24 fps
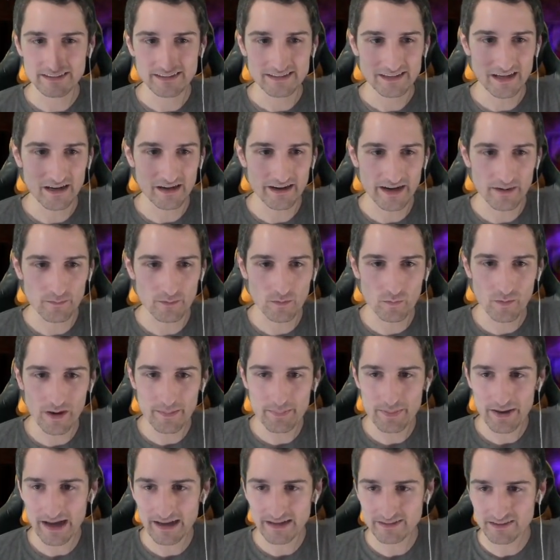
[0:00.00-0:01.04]
All right, we're way
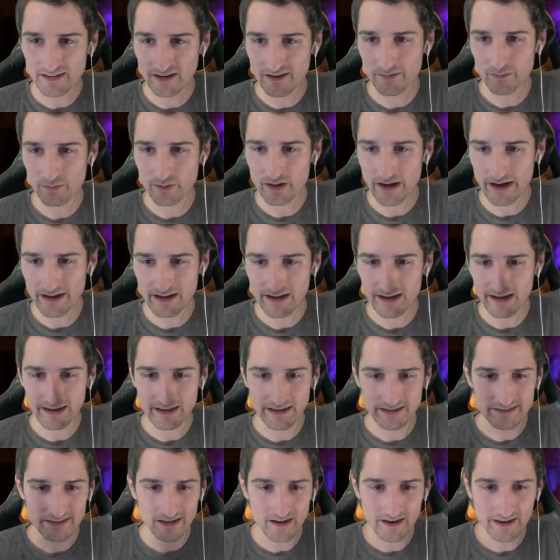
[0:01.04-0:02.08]
past our. I
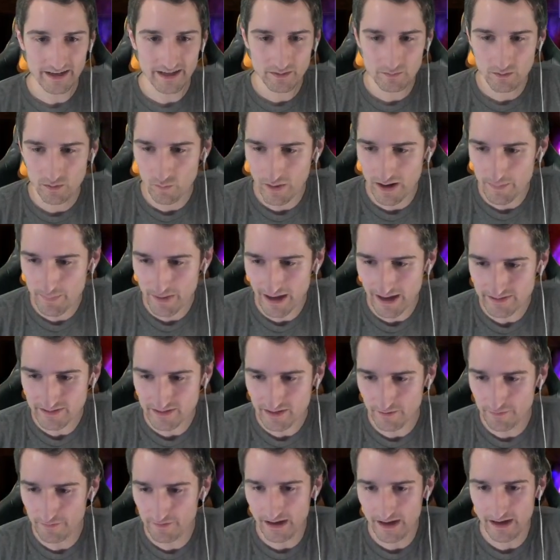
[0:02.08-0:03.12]
got talking. We're way past
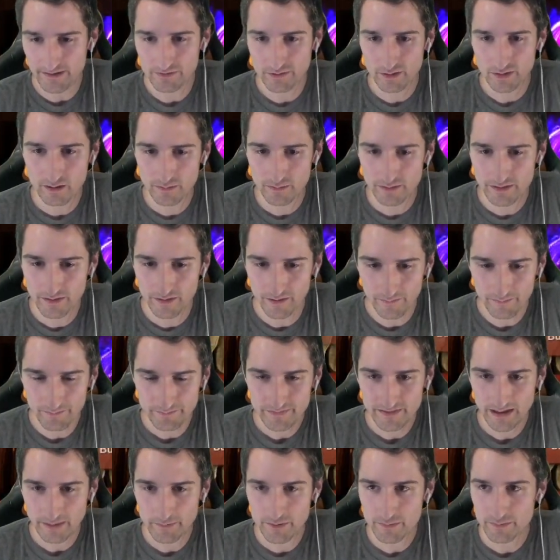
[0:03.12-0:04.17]
our 5. So here we go.
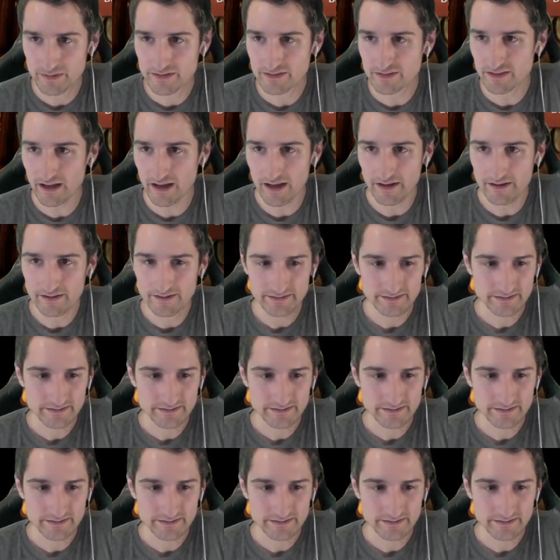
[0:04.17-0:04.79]
Time to reset.